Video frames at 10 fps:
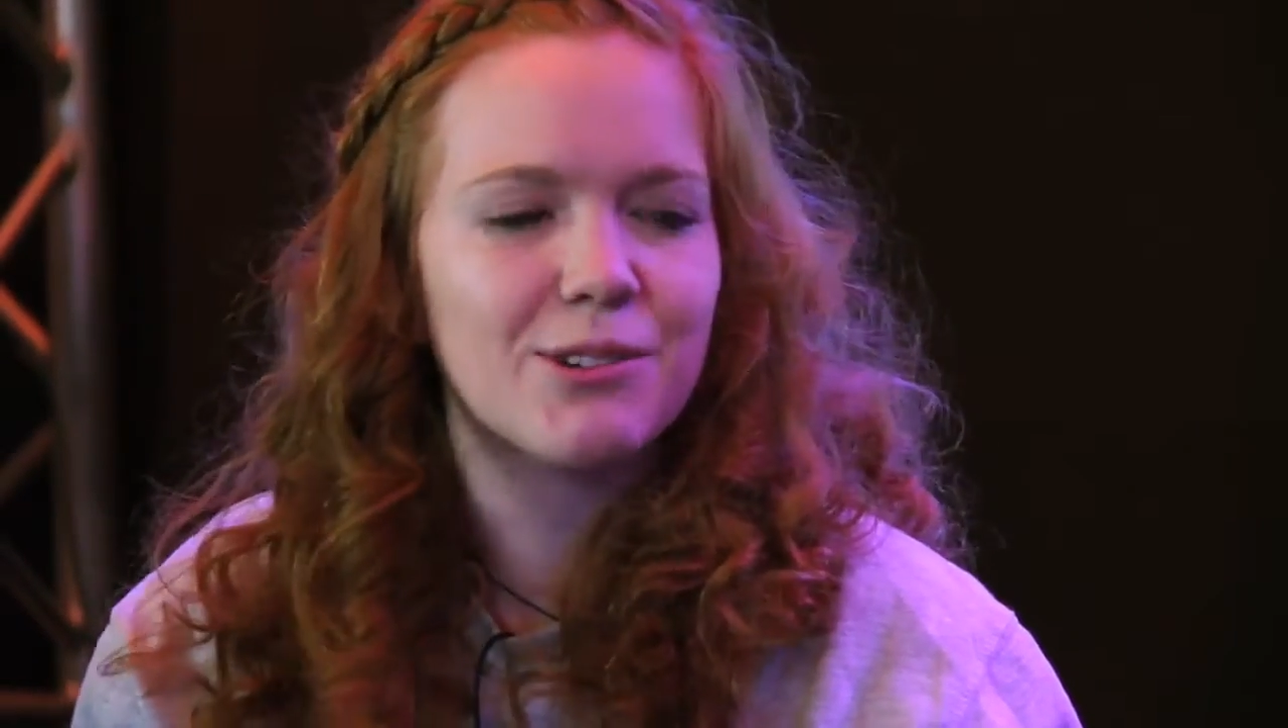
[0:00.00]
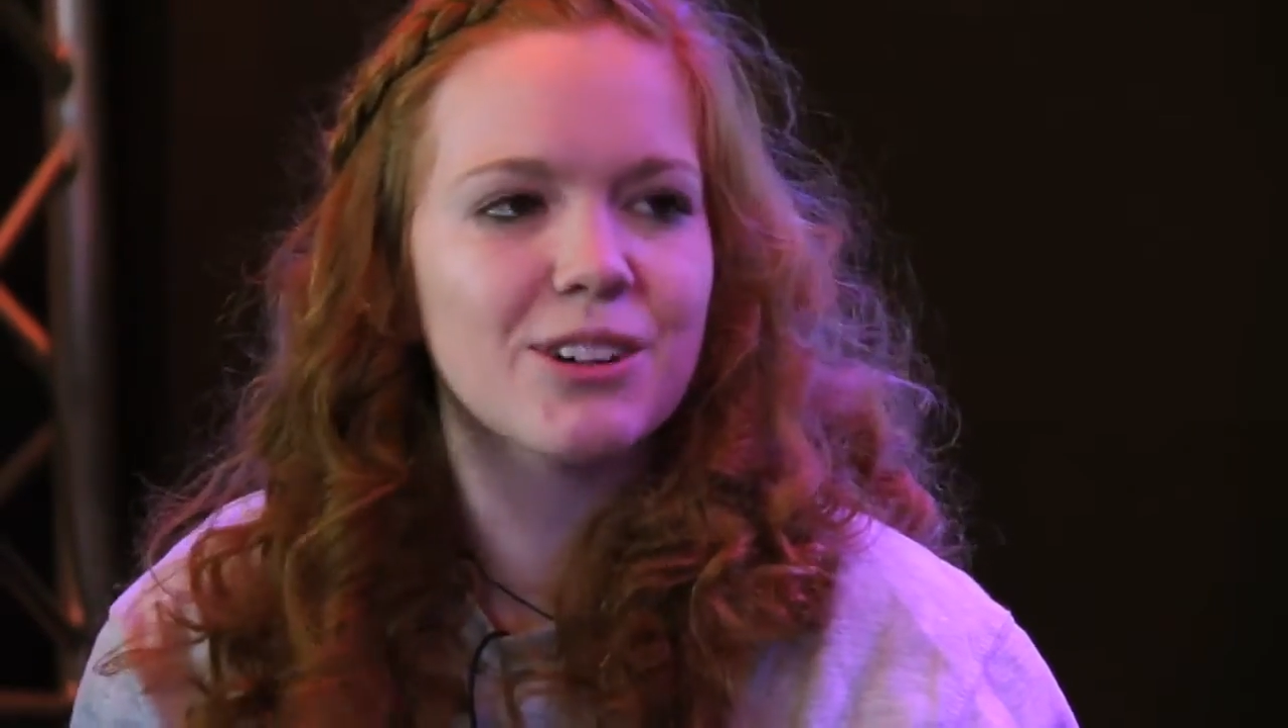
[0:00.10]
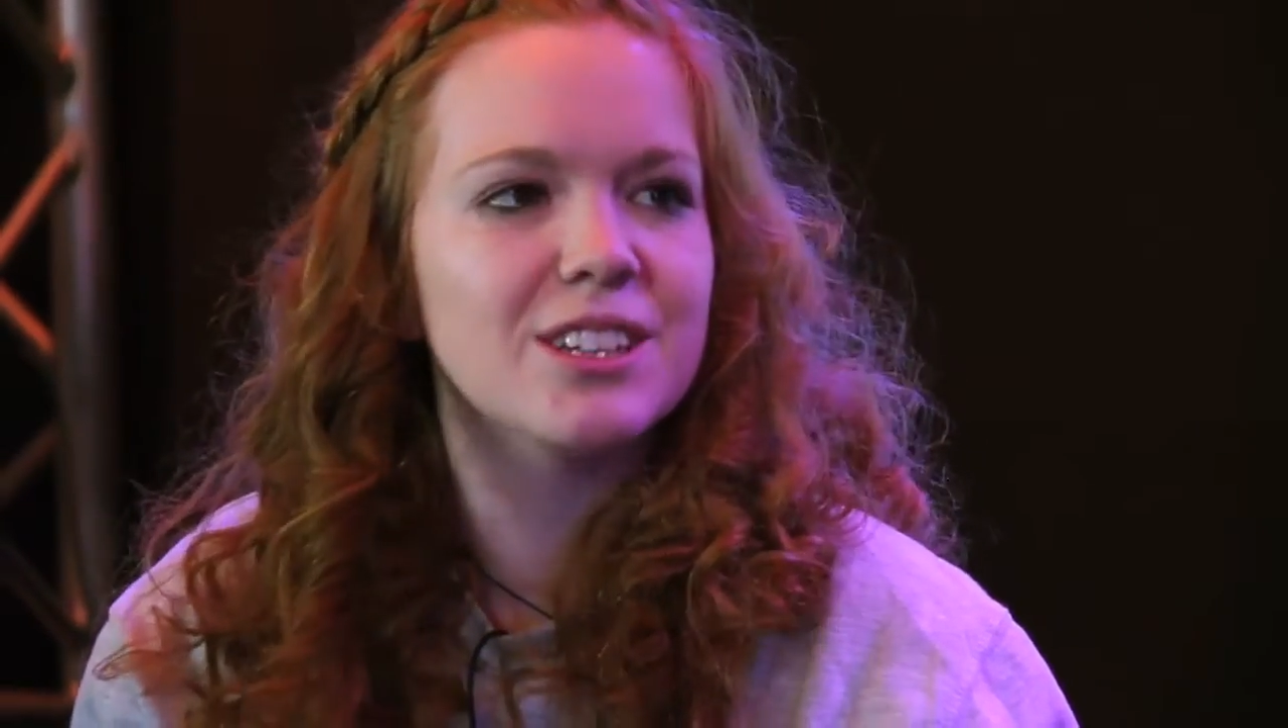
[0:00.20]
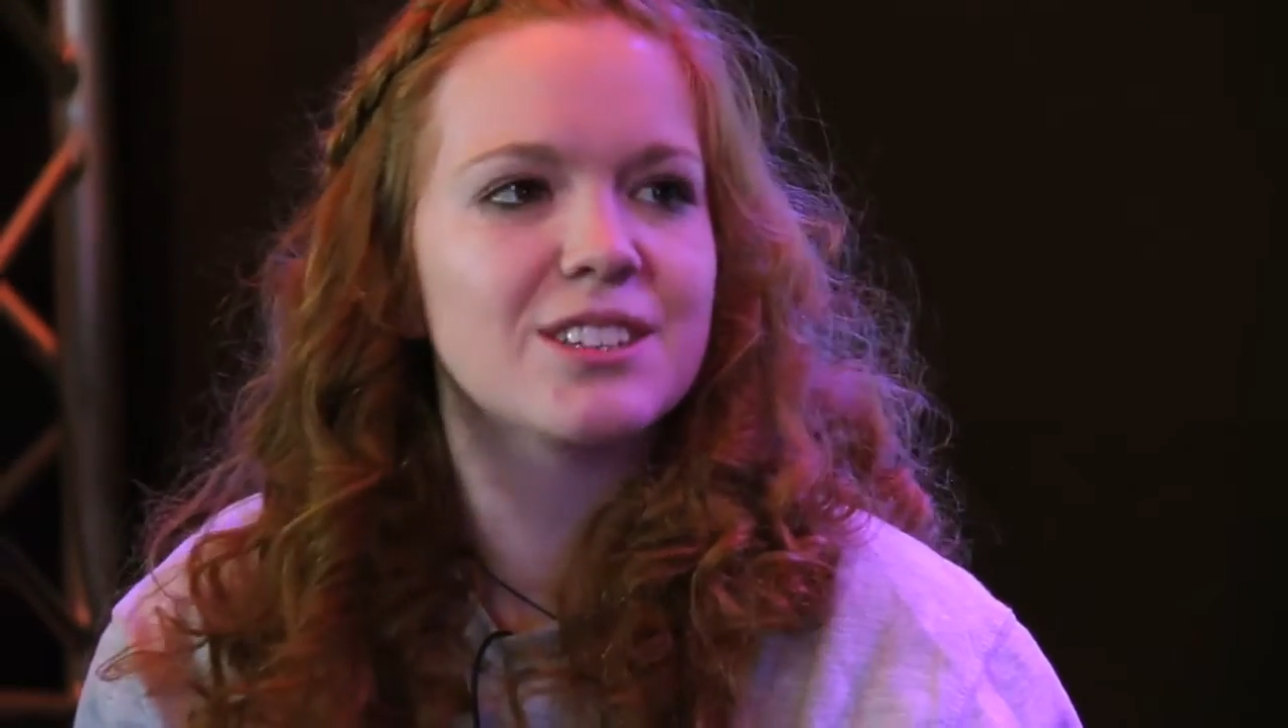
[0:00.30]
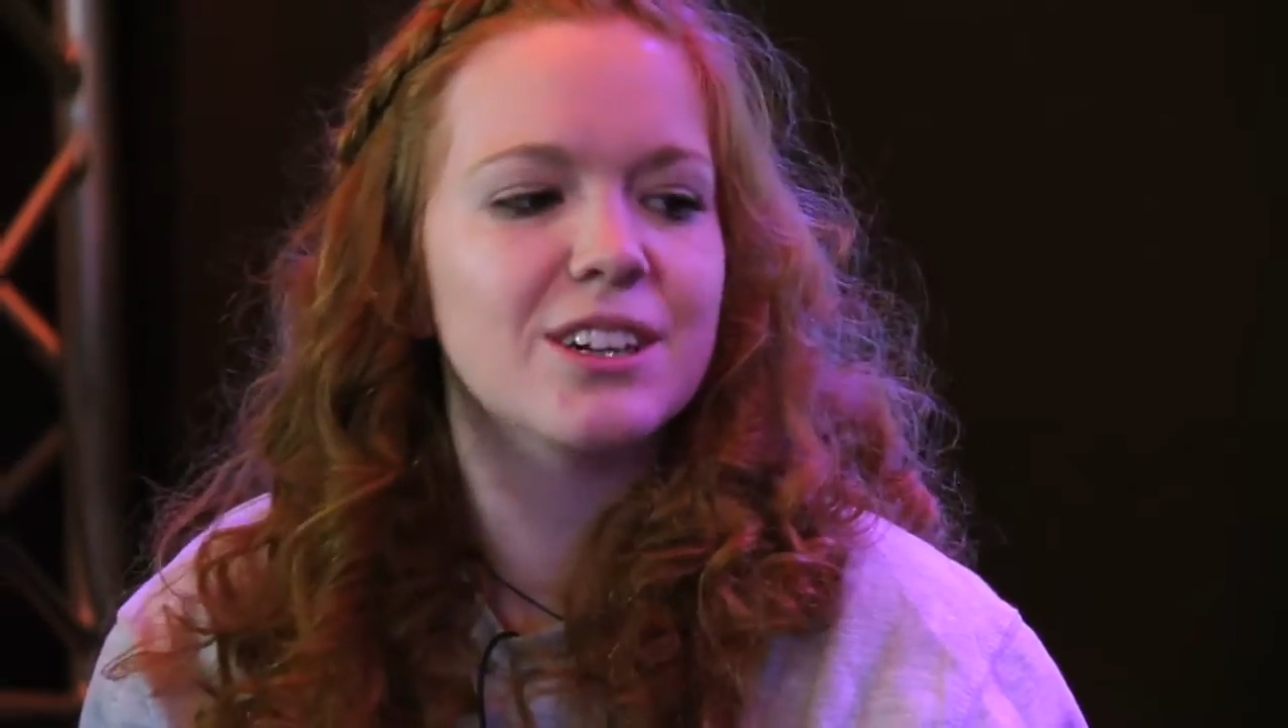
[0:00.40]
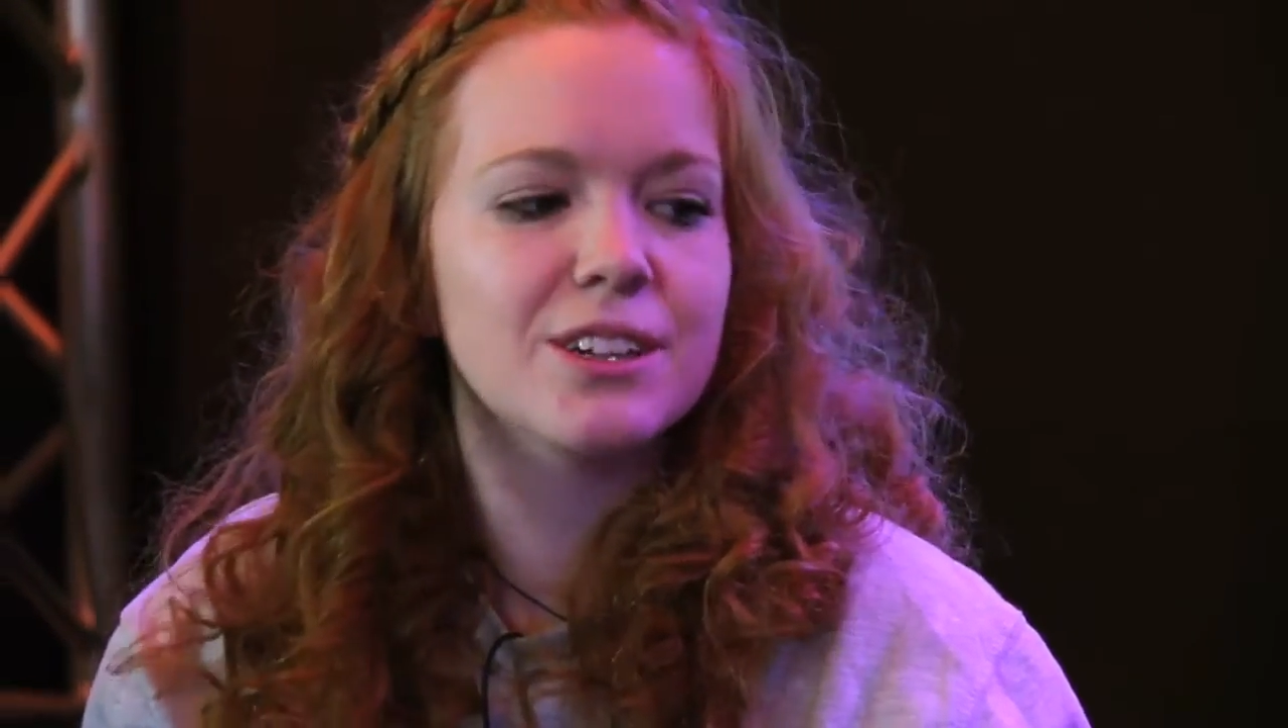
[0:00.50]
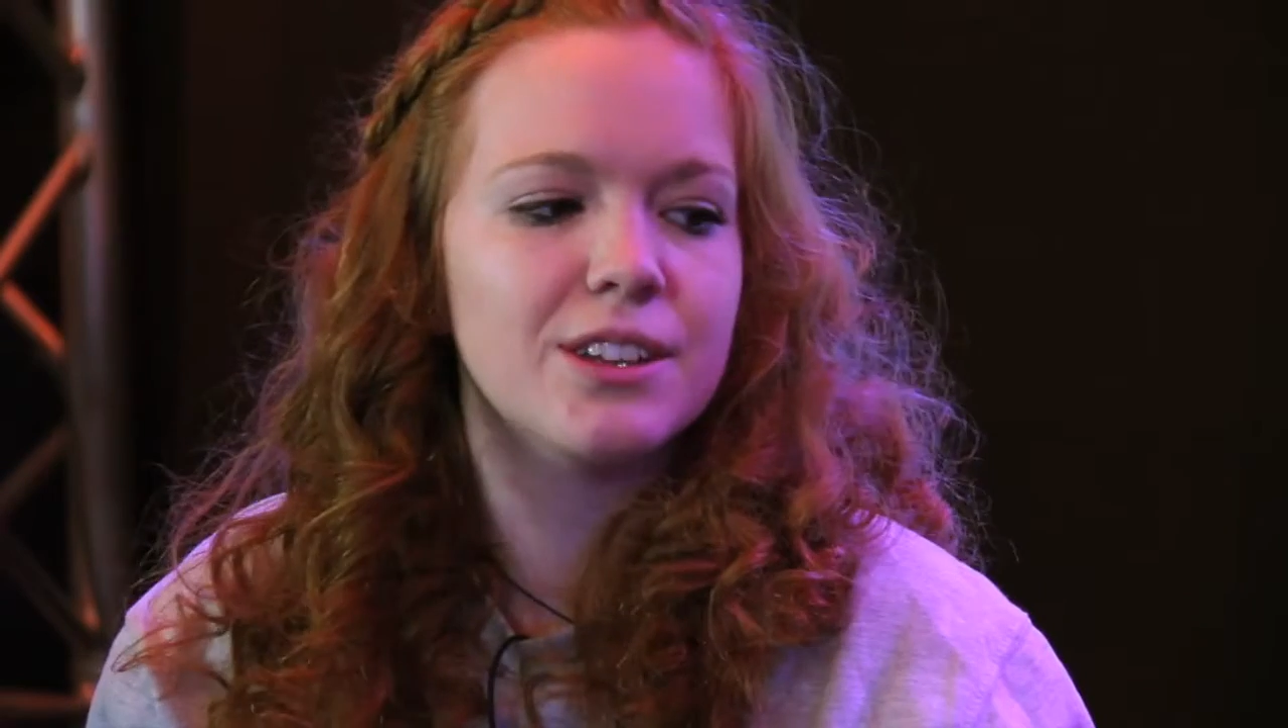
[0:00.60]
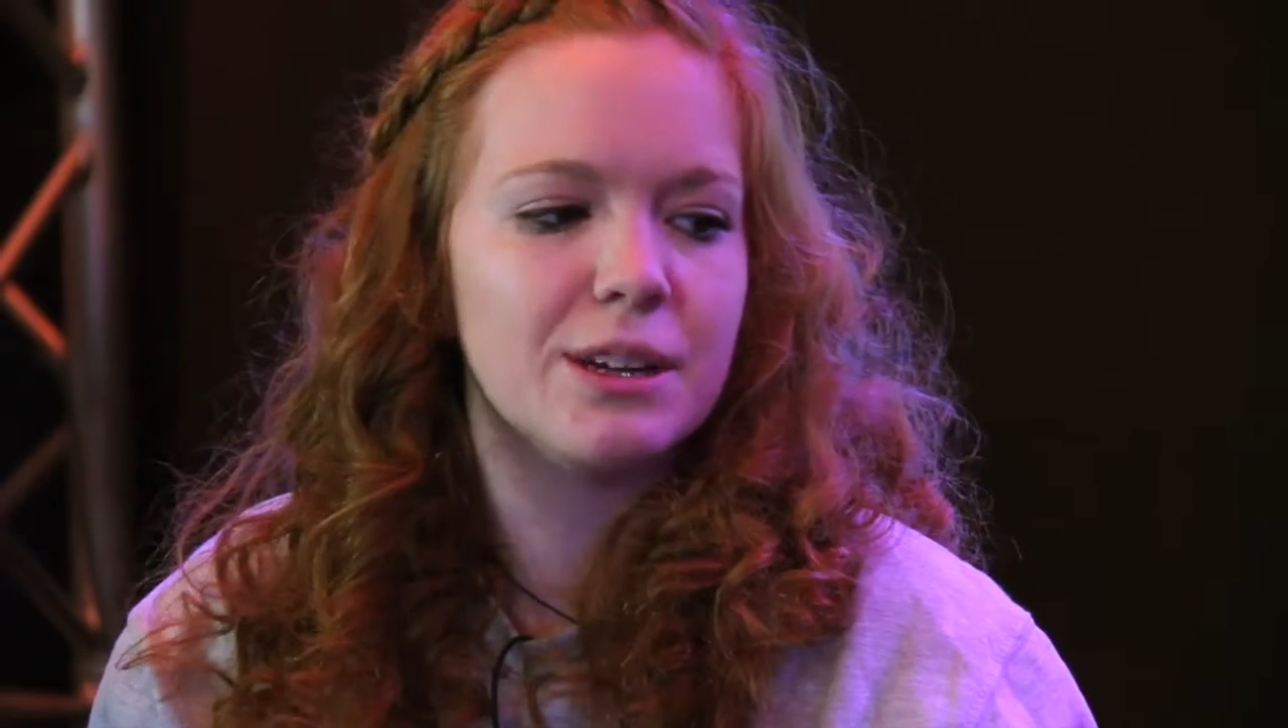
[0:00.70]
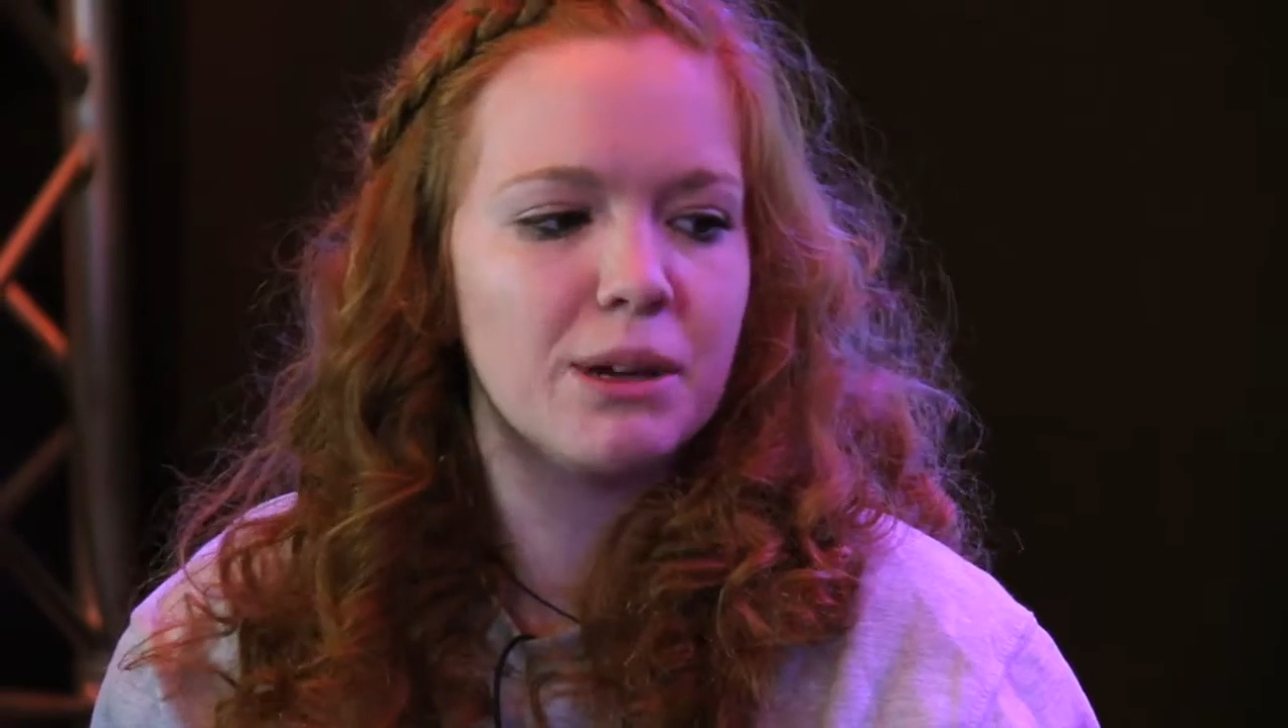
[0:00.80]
all of this kind of thing.